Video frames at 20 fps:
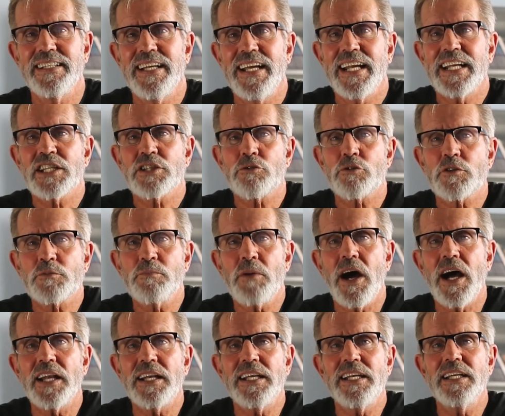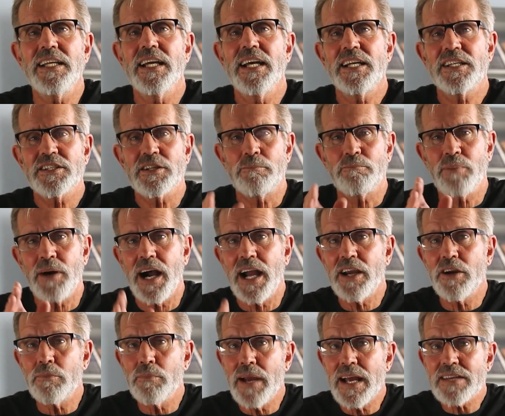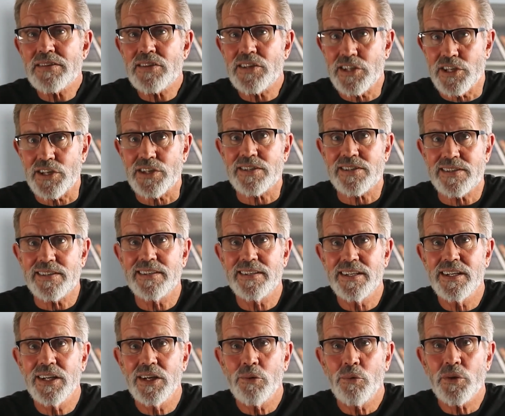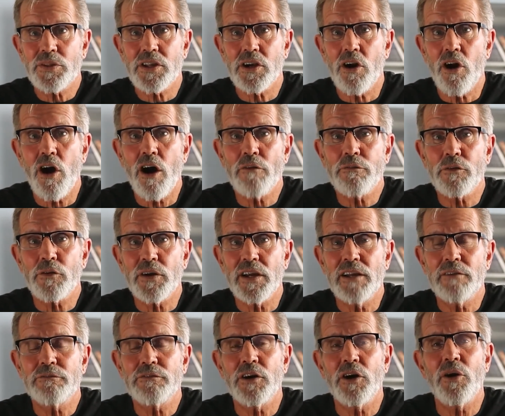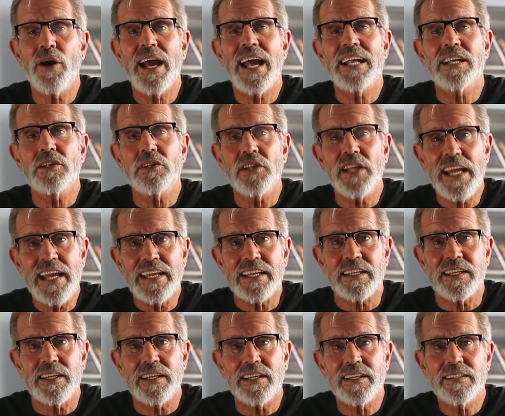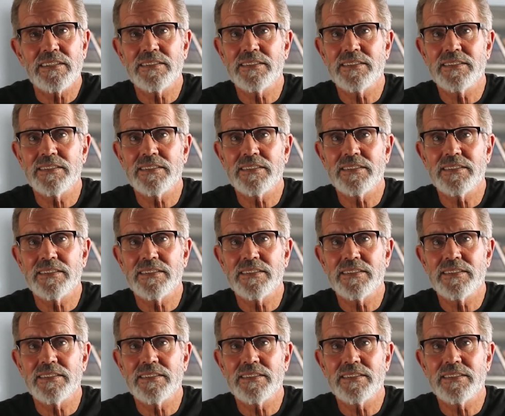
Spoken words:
It is responding to buyer messages with an offer info and a link.